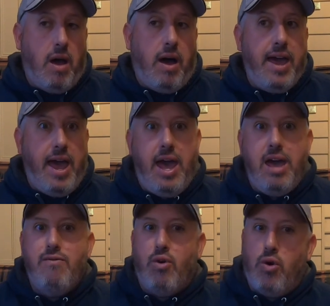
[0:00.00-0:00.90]
I
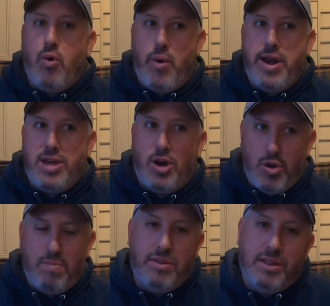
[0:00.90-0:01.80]
have already
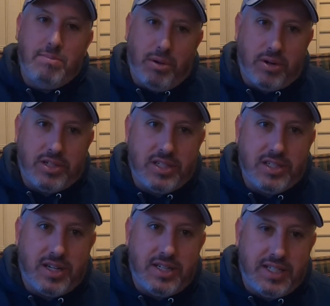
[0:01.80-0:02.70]
opened the
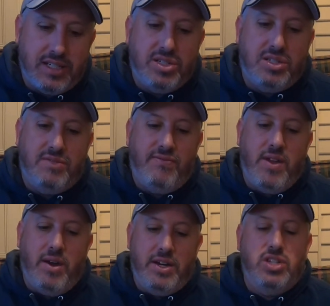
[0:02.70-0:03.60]
boxes. I did
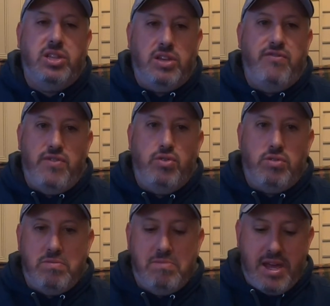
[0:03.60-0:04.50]
initially
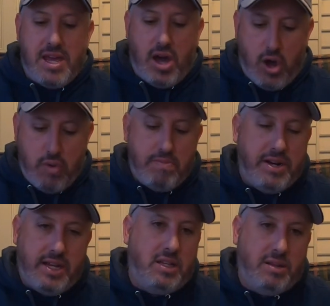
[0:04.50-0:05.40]
film me
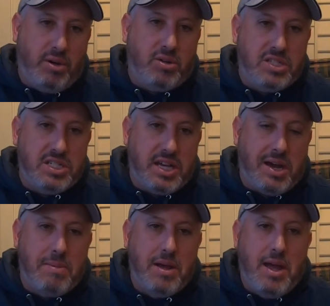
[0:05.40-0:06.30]
opening the boxes up,